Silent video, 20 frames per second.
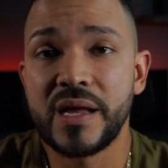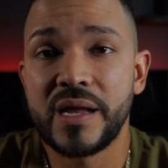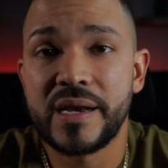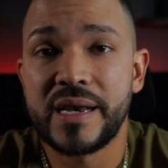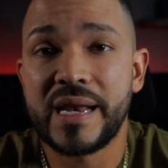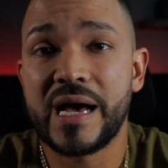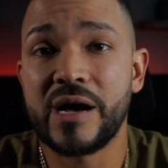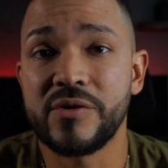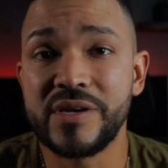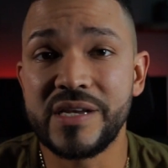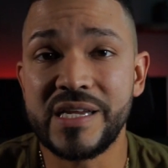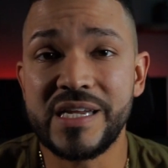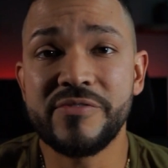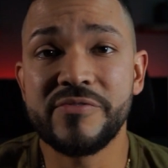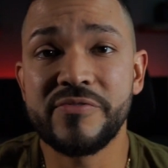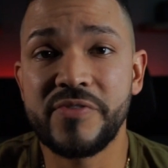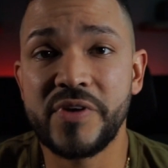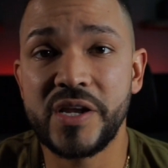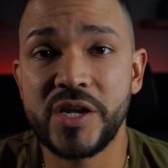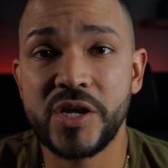Now, Neat
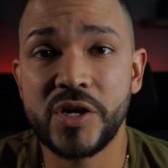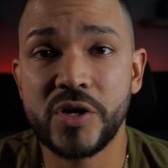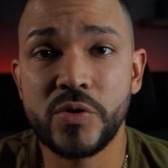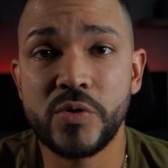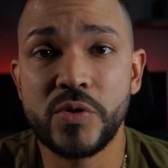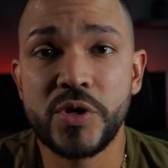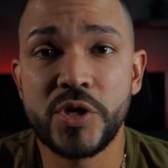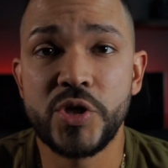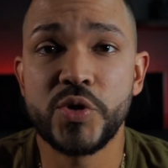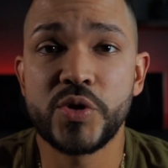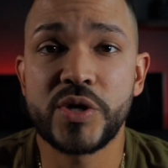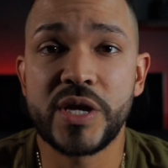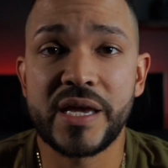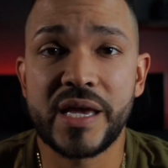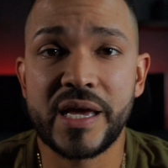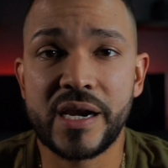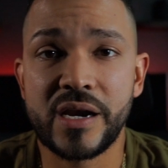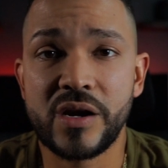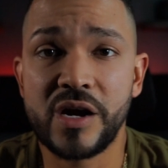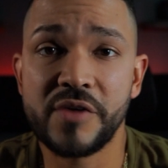Video, you can
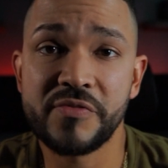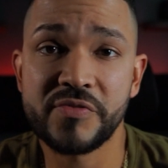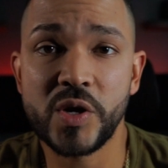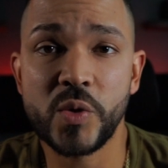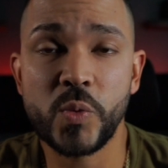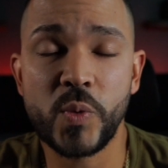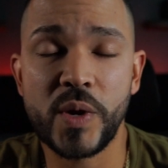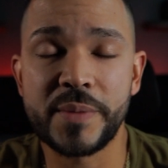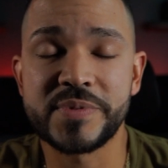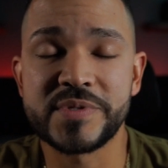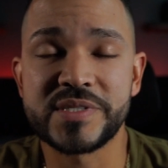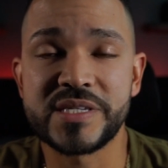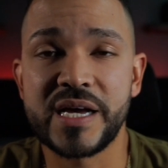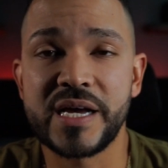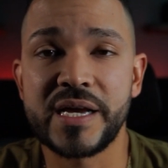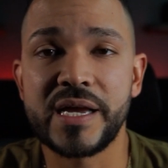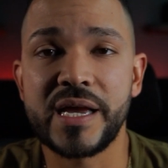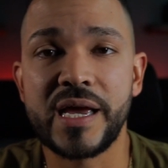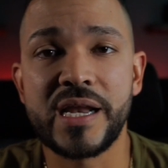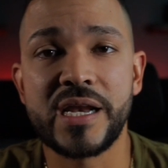get it off their
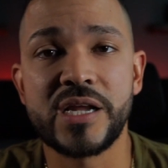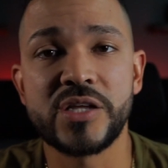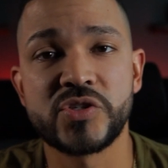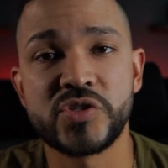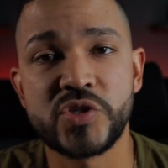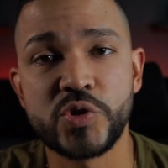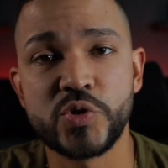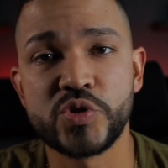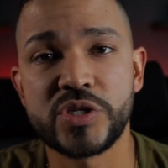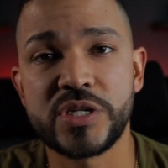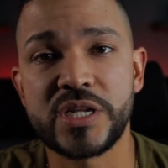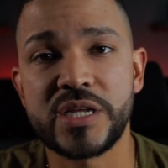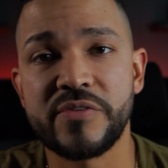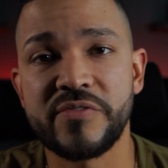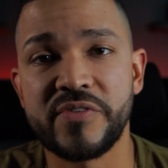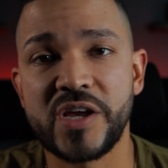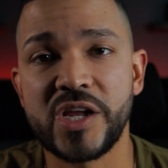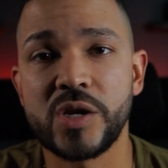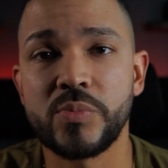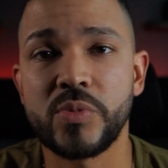website, and it's usually
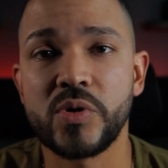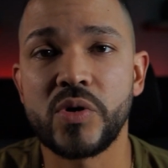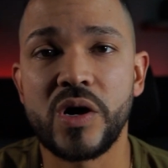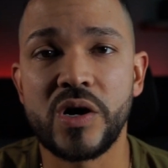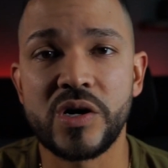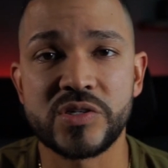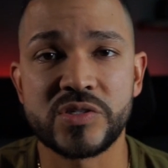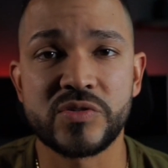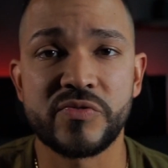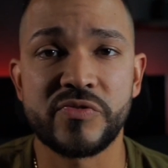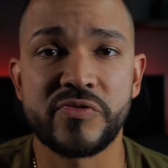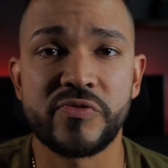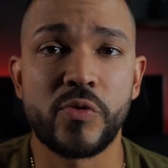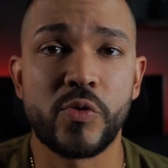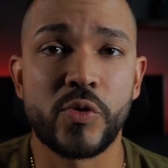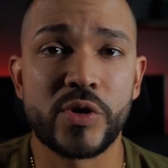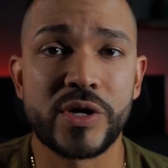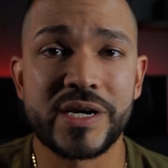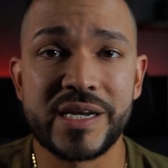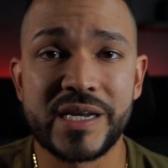available also
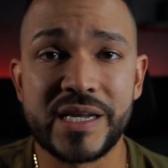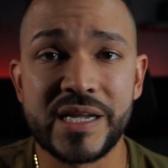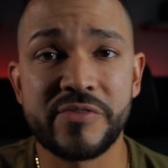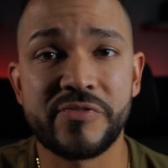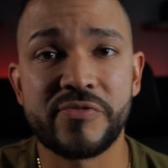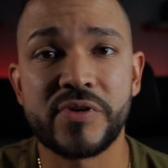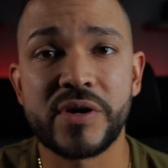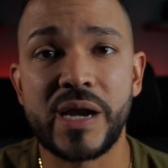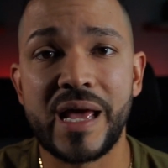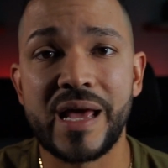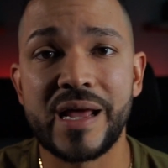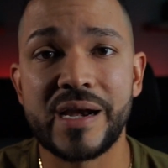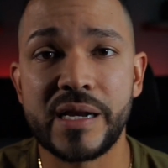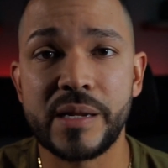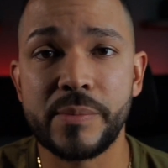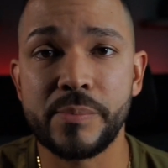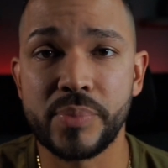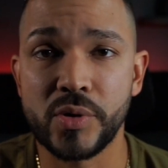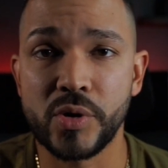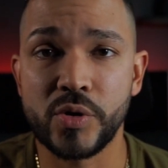for different editing
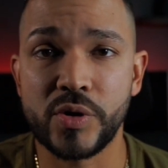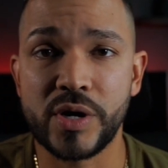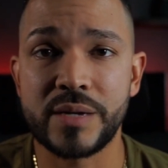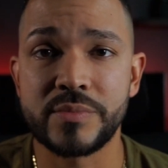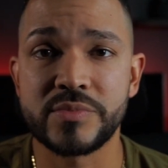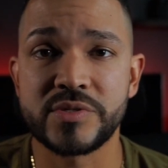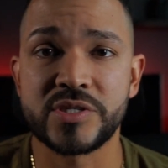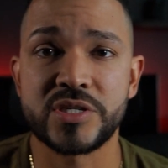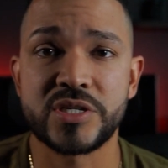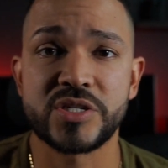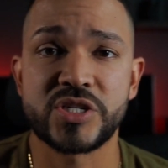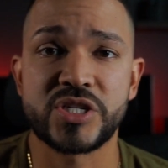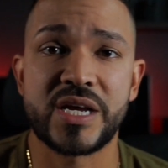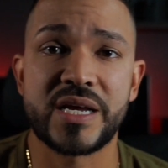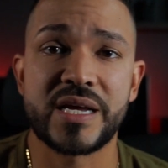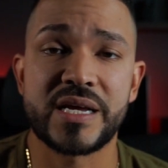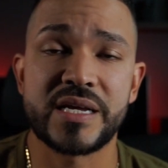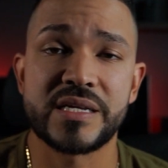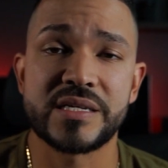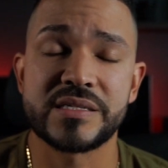programs such
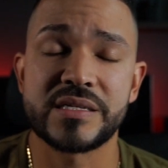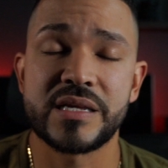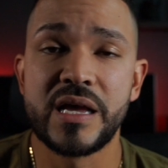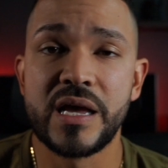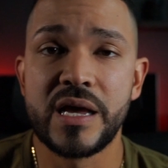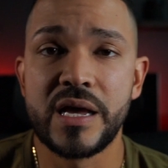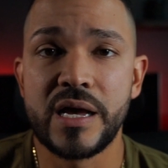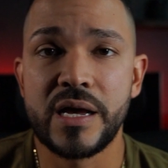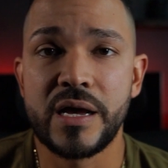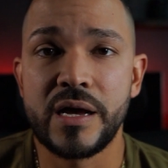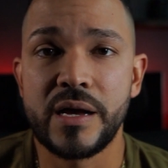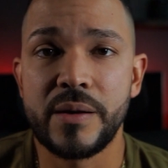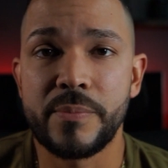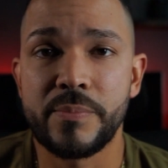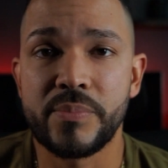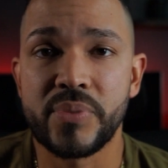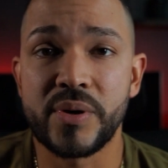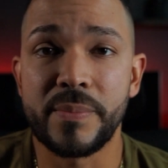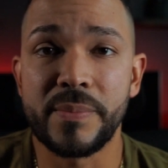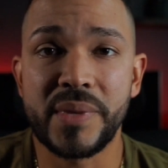as
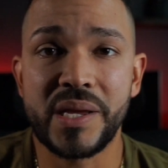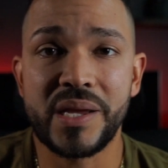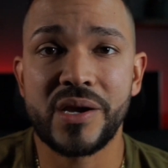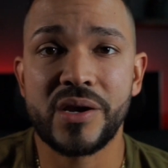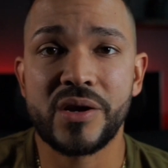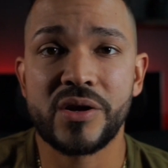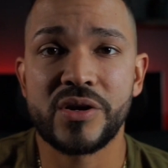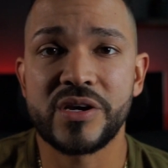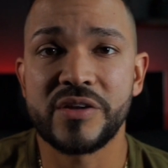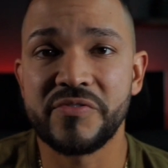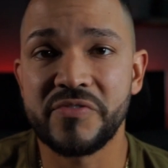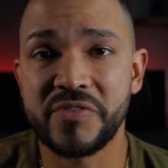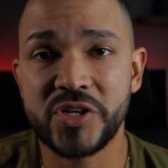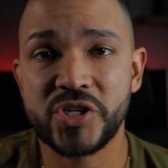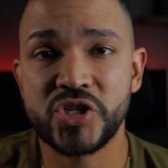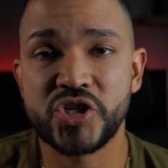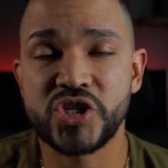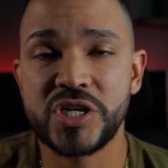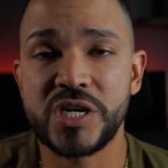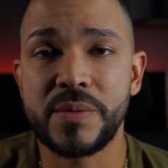Premiere,
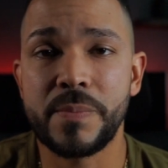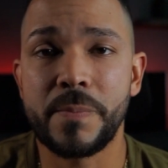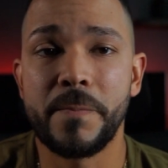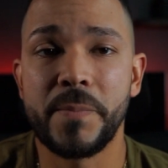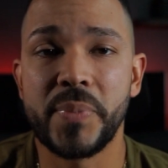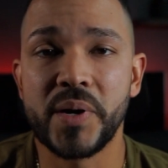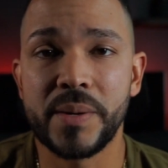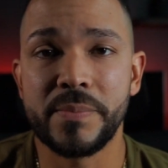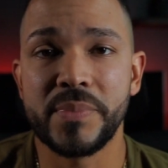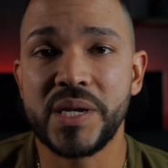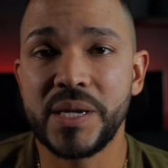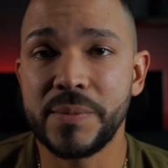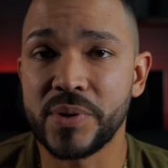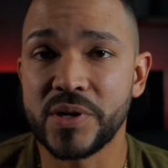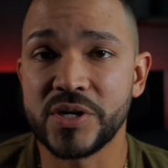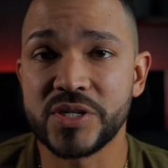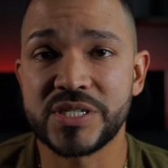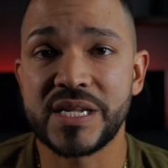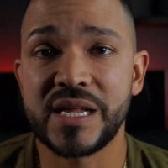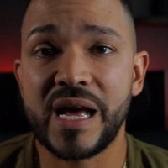DaVinci, but me
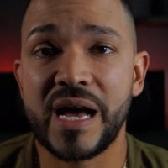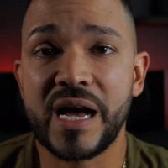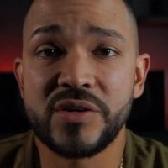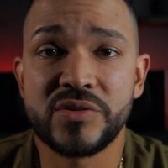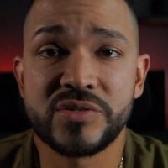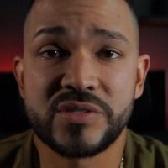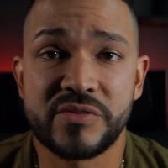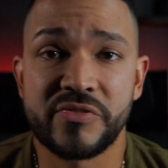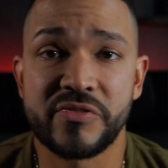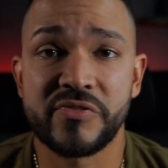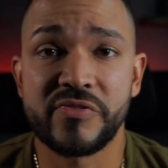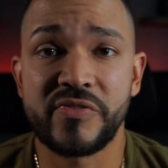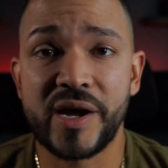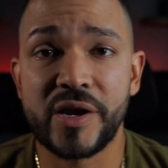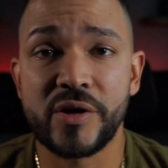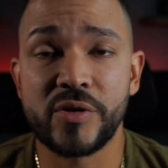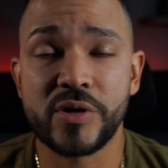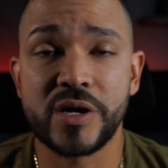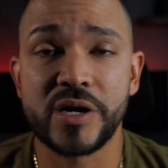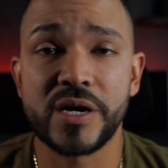personally, I use it for
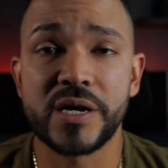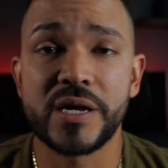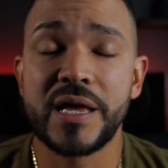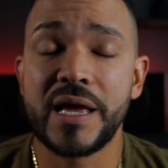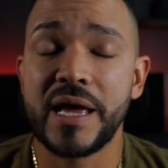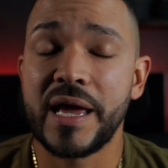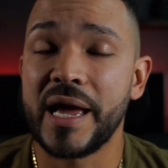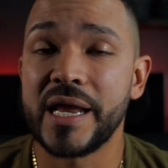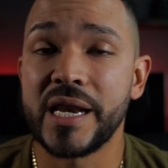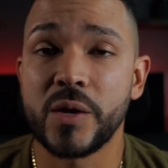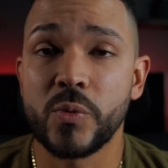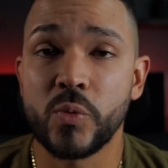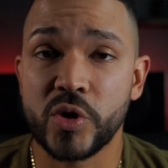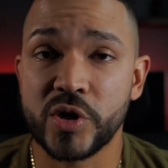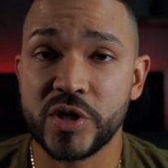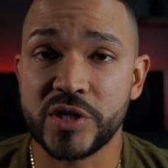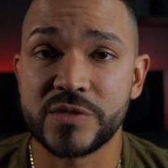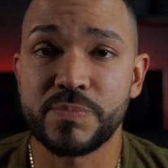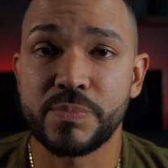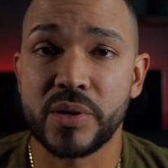Final Cut, and it
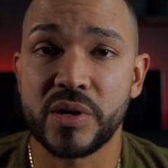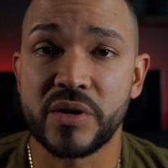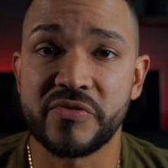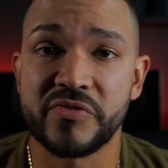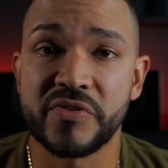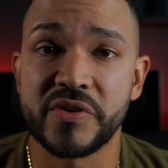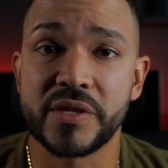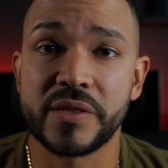works perfect.